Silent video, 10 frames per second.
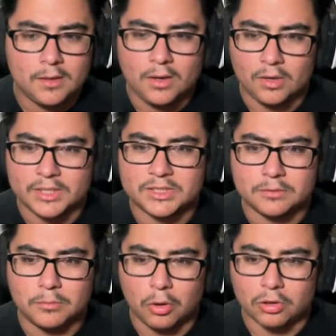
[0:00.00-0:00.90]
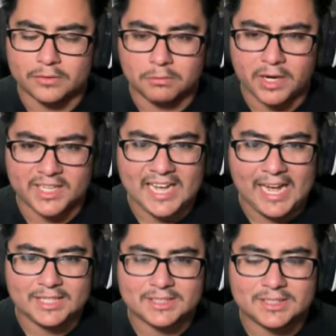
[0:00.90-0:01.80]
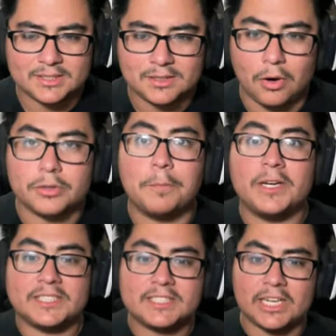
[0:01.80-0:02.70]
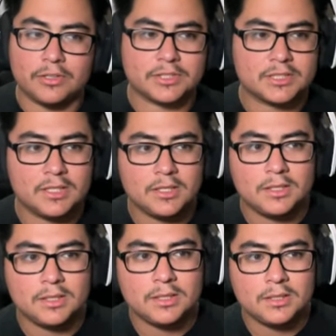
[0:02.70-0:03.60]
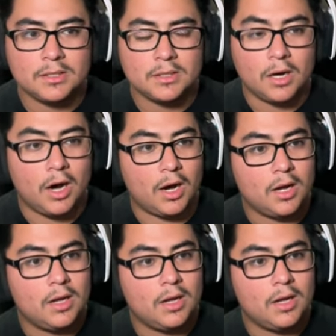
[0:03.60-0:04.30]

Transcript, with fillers: Okay, so more of the red gas. Oh, the prison cells. Oh.